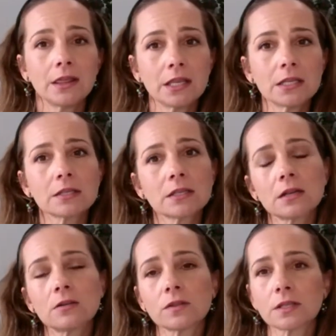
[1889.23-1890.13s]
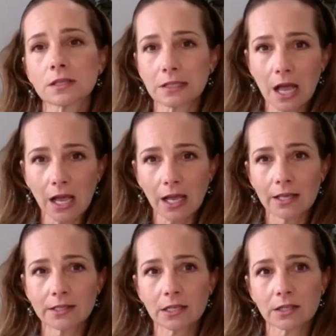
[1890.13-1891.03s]
These little
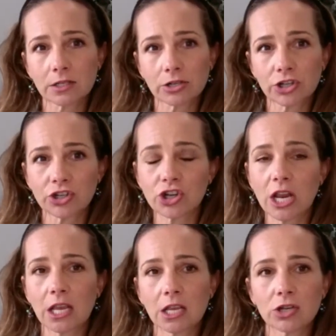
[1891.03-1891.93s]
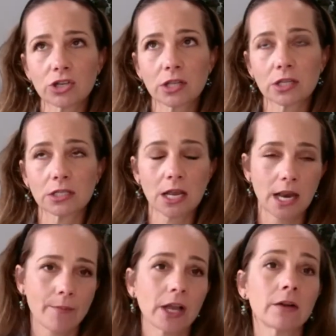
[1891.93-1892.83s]
slides can start to change the
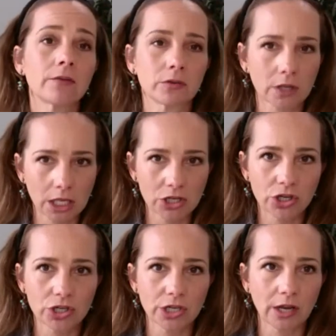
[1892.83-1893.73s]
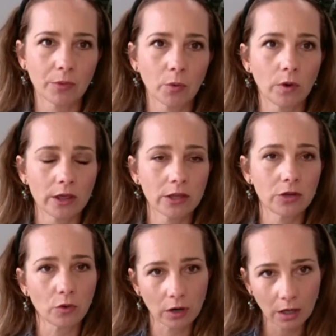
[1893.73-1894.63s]
dynamic of the relationship with
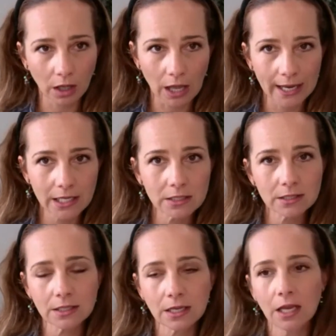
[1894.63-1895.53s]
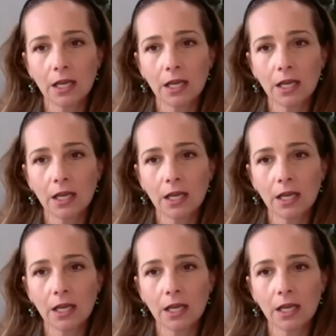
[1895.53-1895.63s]
your clients